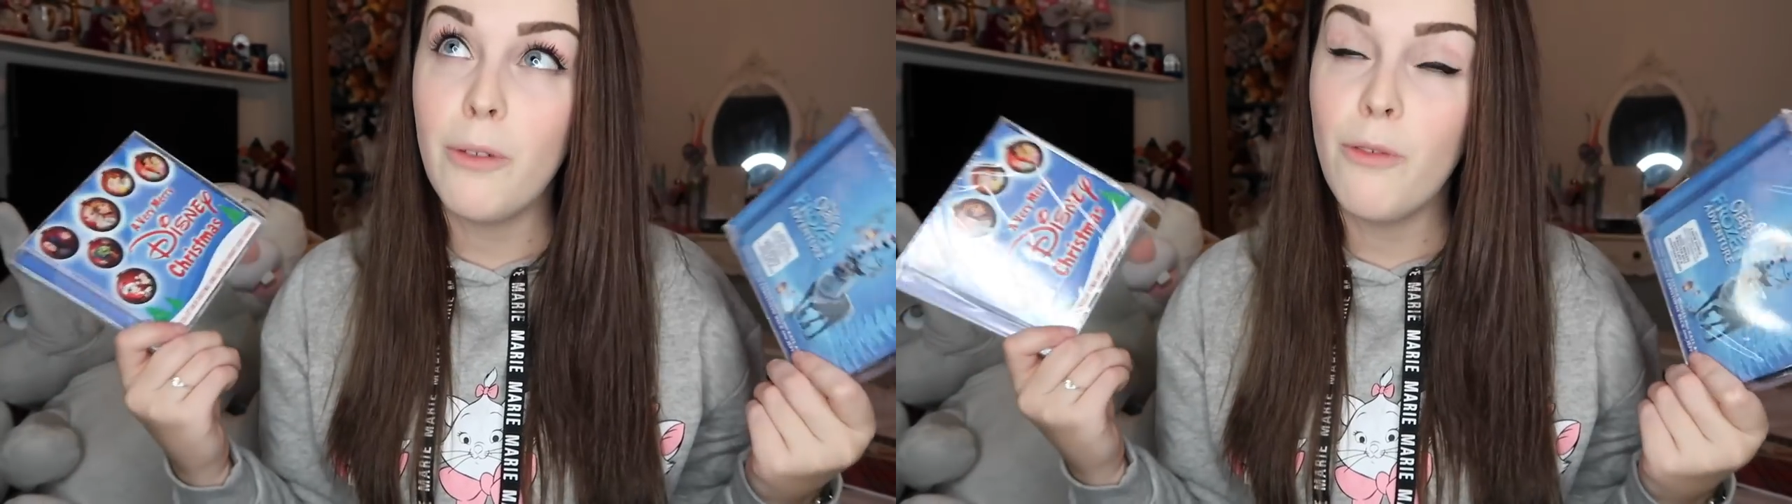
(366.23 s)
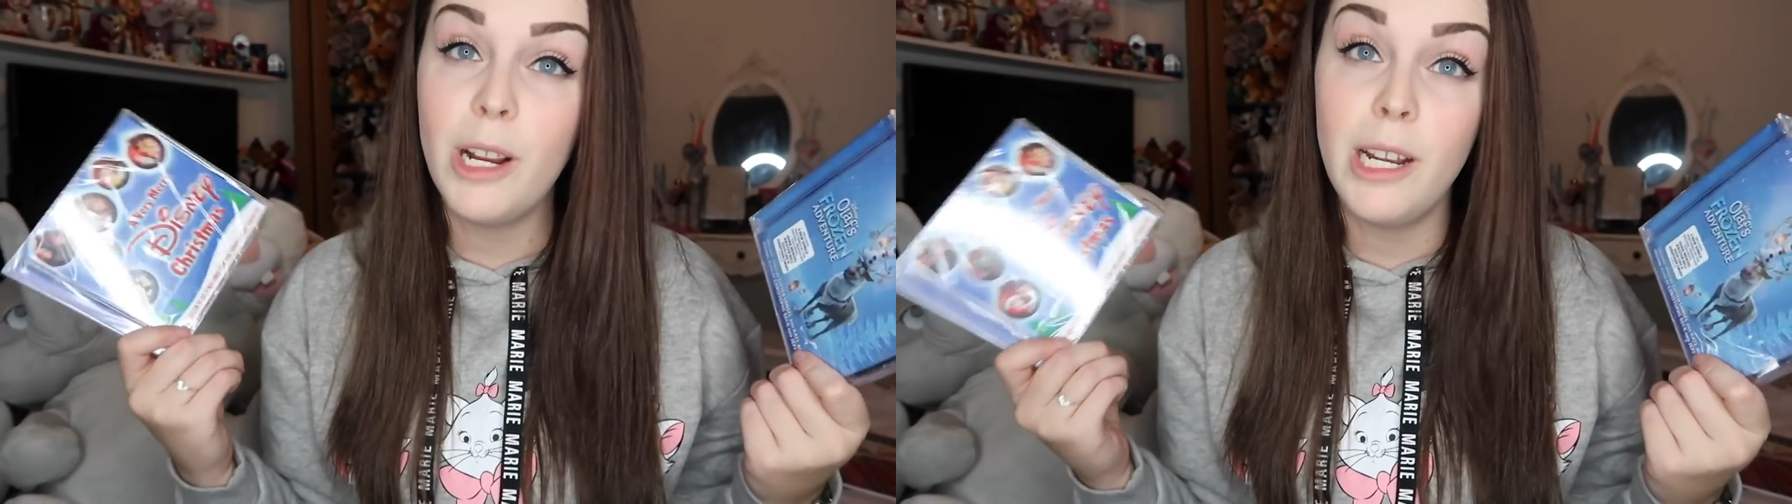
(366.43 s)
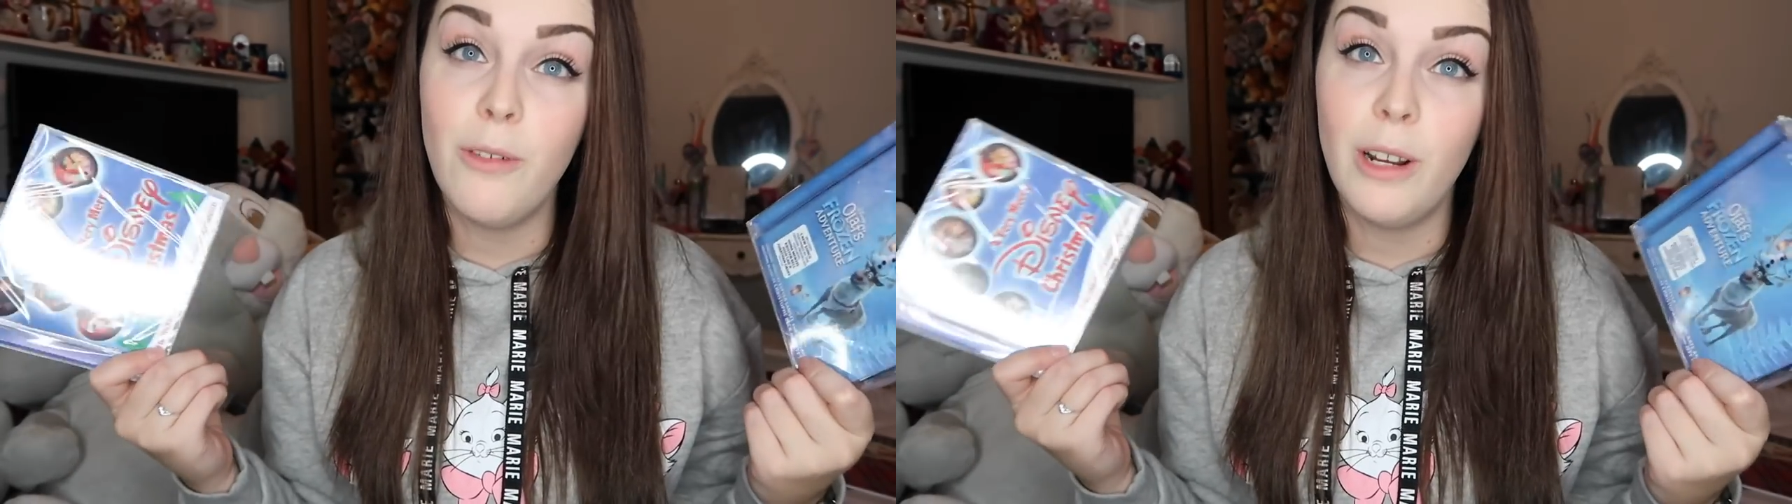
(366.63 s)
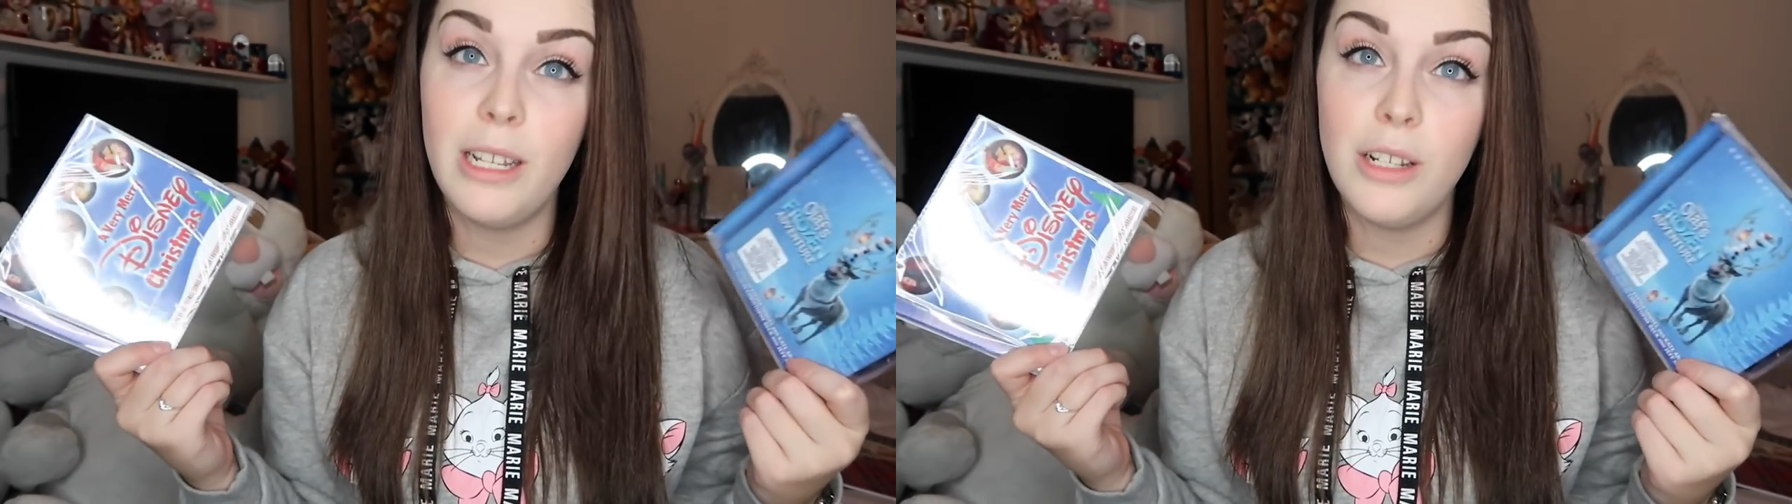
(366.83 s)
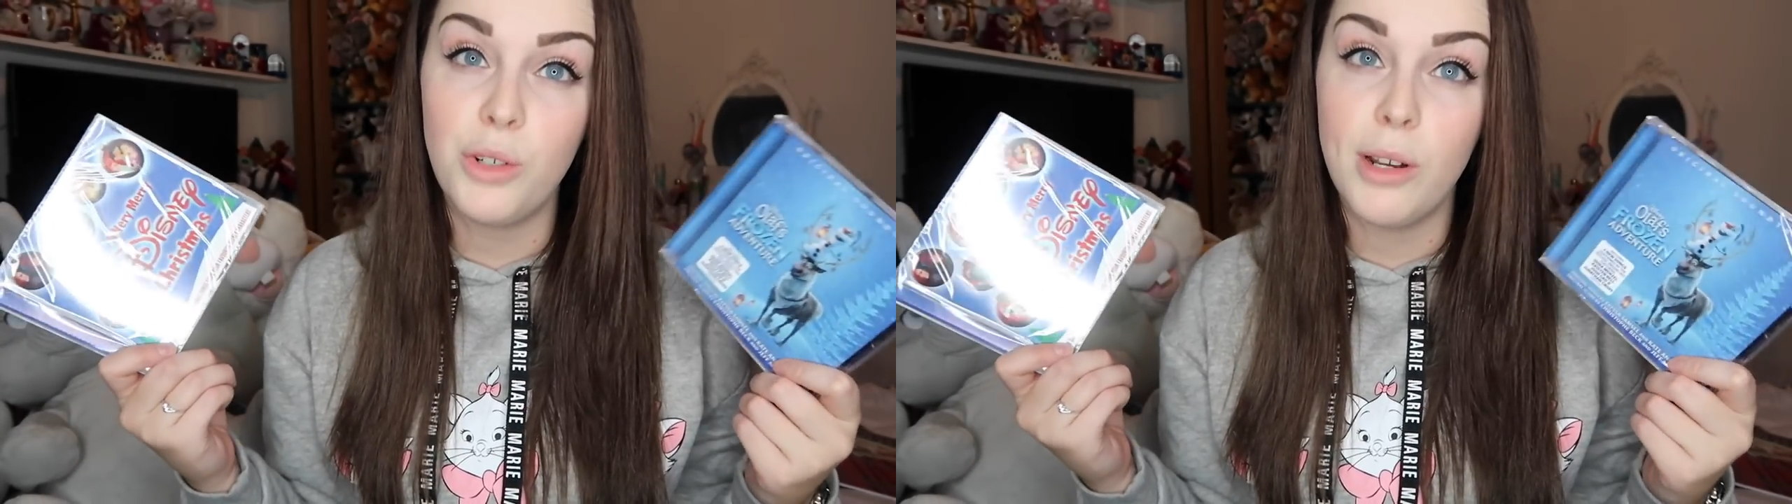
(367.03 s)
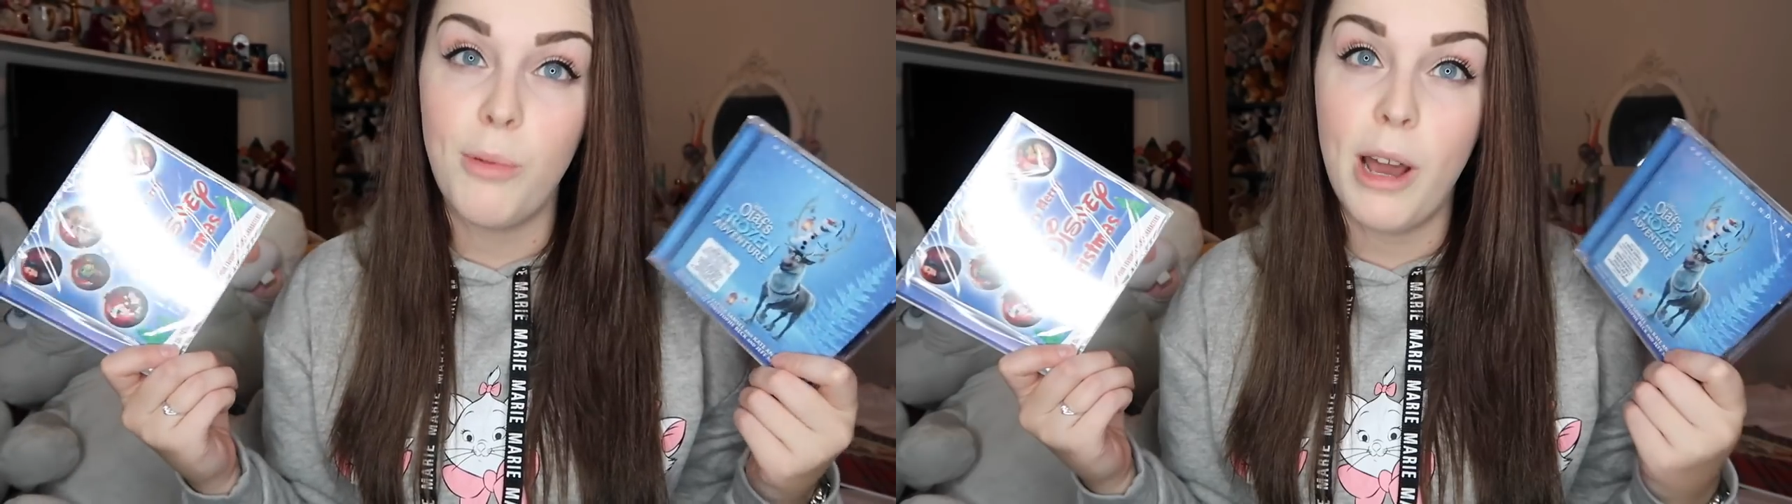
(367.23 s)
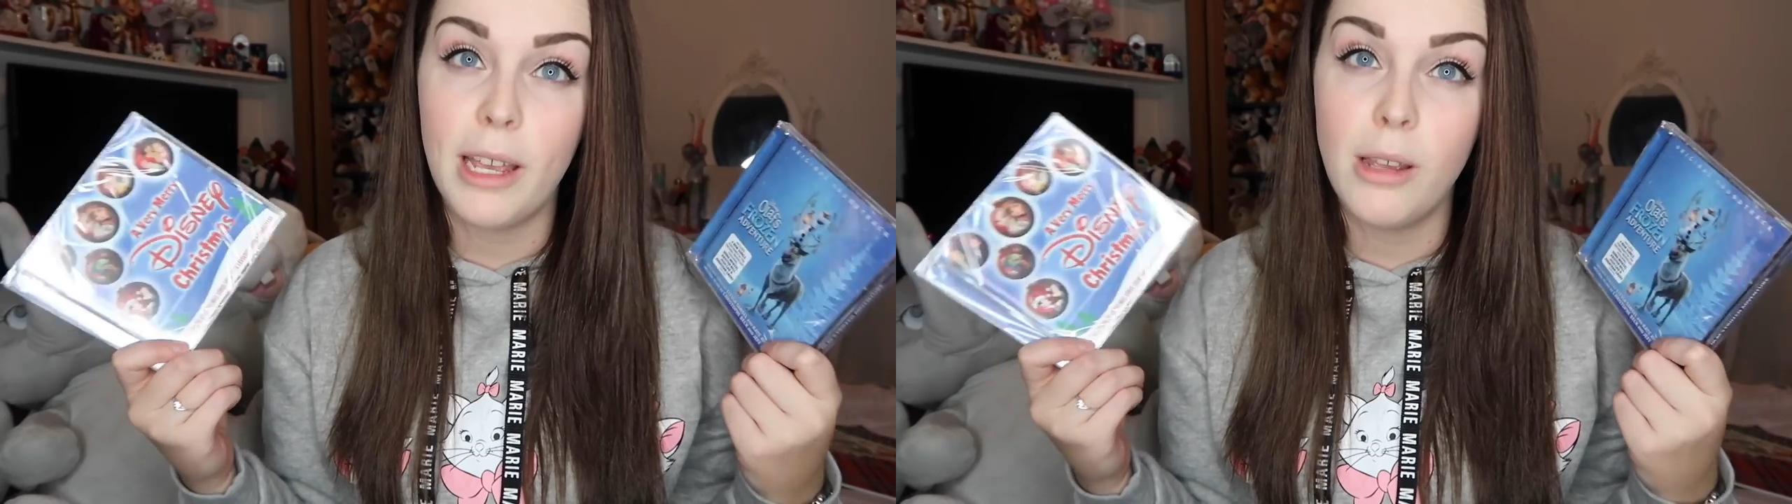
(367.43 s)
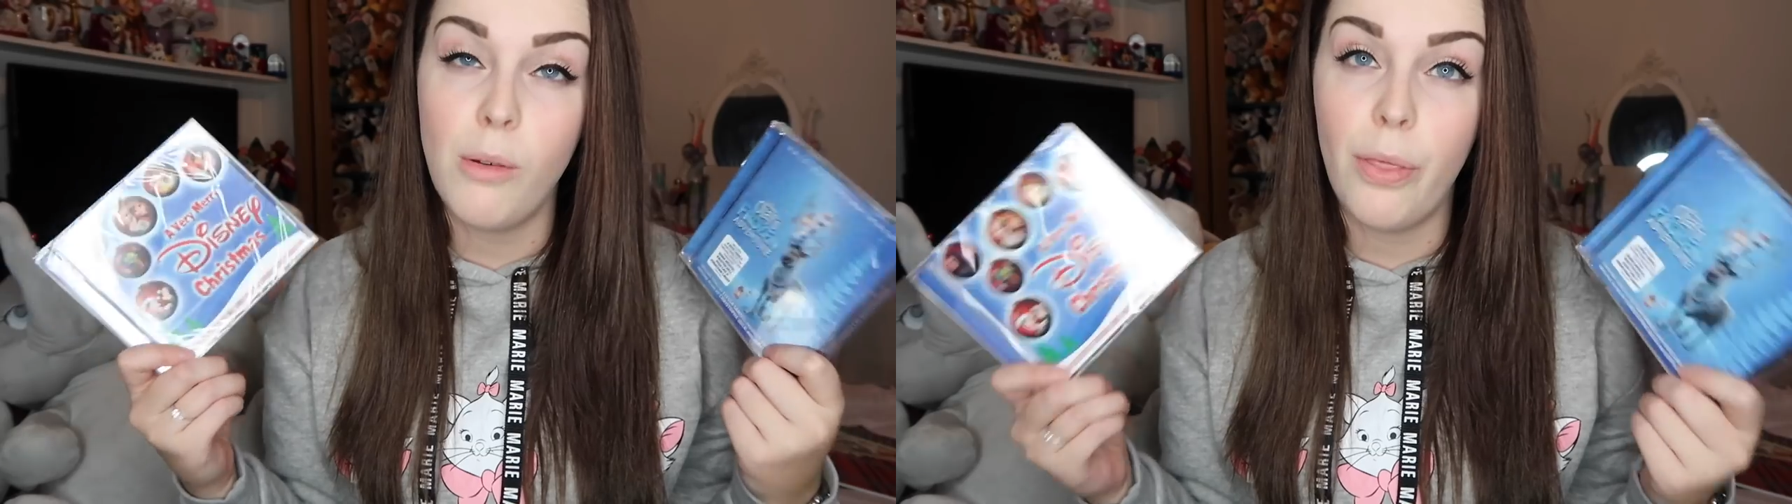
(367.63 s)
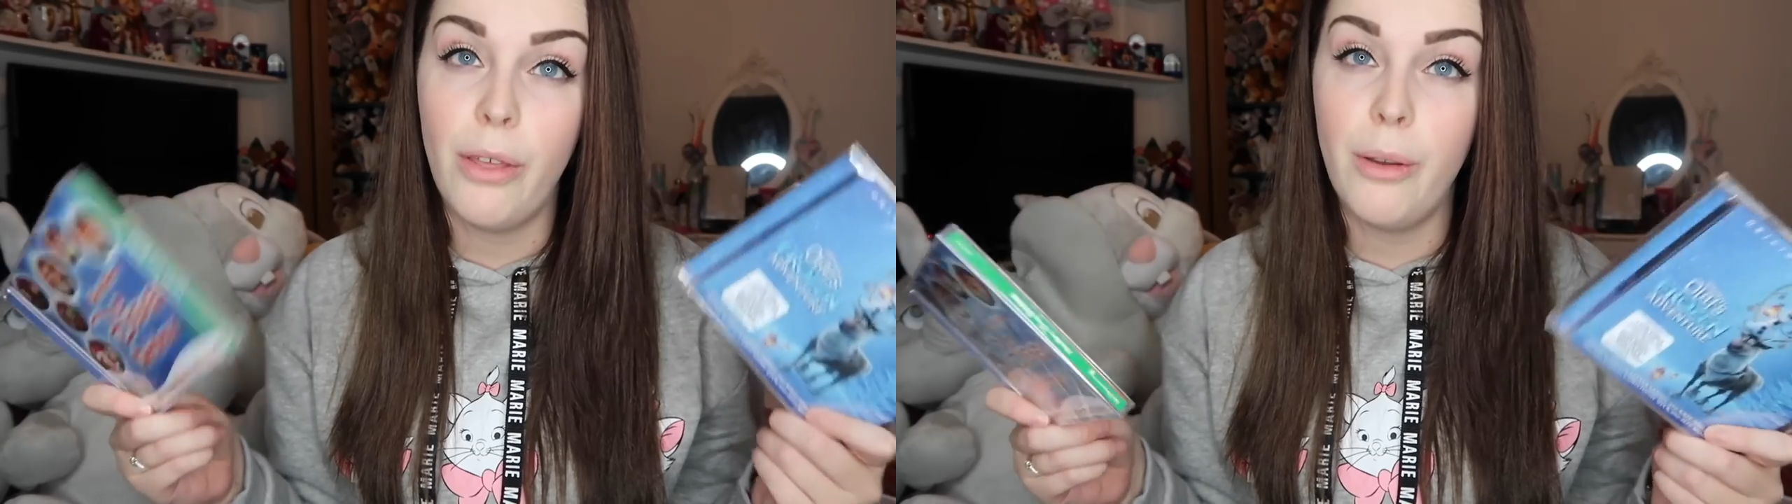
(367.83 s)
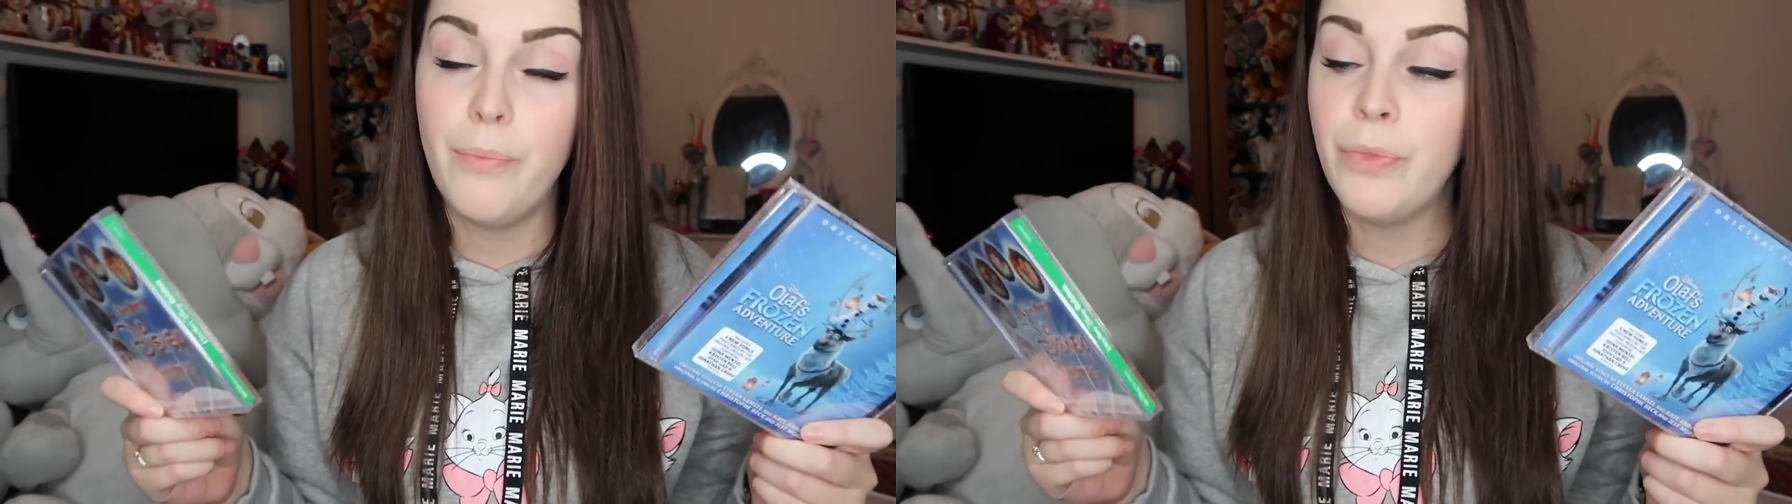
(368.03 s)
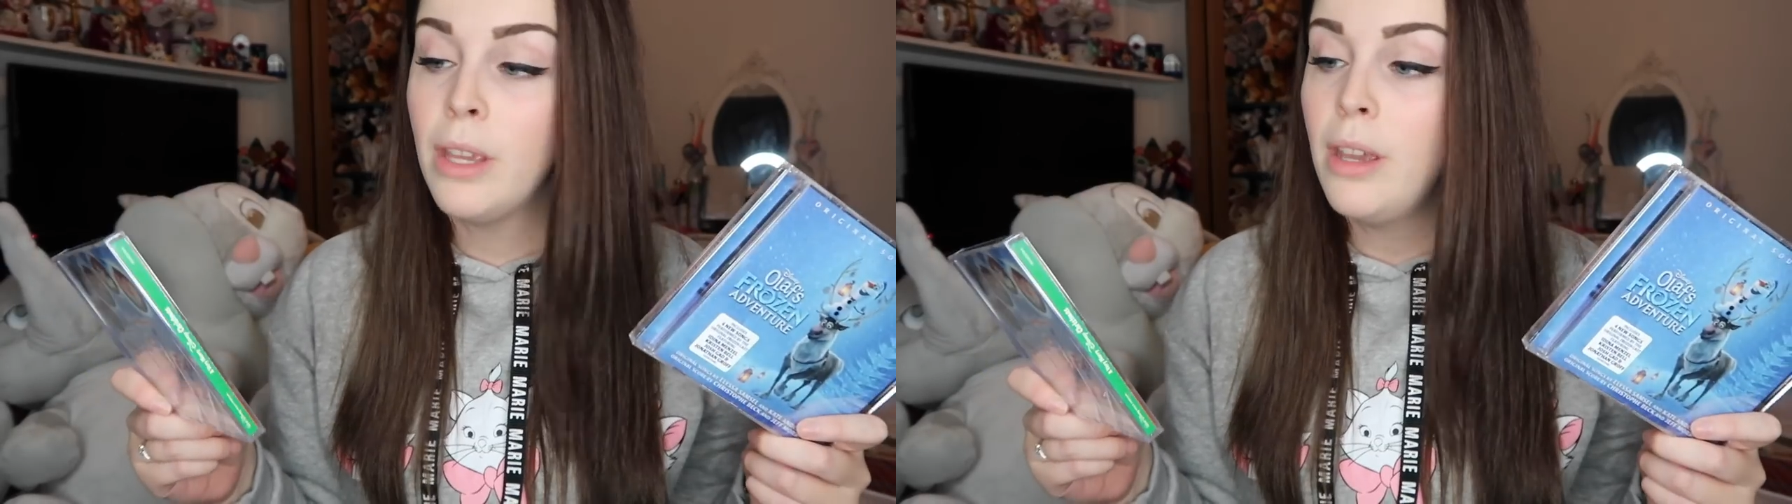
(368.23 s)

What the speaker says: I really enjoy working with them.